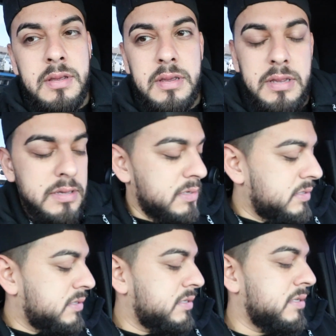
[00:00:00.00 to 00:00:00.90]

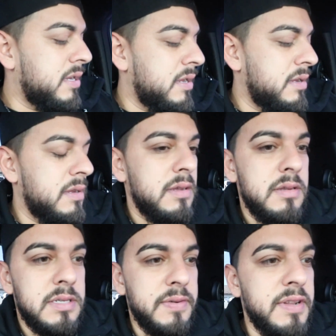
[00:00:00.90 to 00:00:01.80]
It's
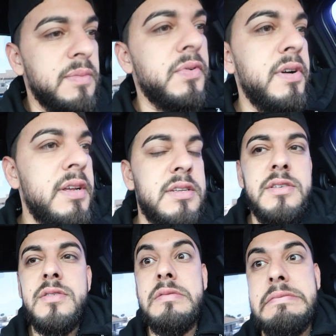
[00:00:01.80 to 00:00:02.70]
seven in the morning,
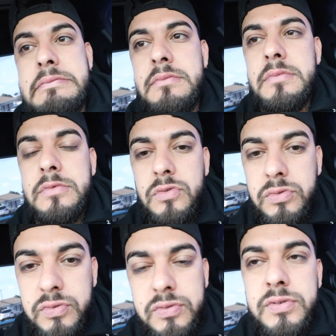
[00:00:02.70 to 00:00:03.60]
so oof,
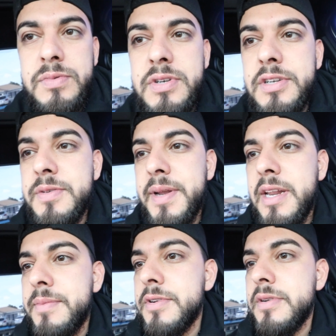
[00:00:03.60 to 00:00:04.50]
I'm sorry to my
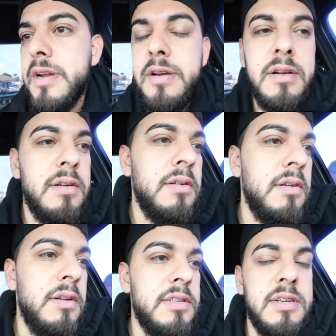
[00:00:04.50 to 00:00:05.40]
neighbors right here.
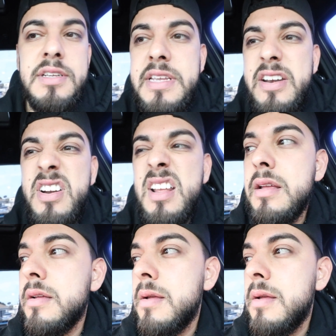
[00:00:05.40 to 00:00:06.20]
It's on a Saturday.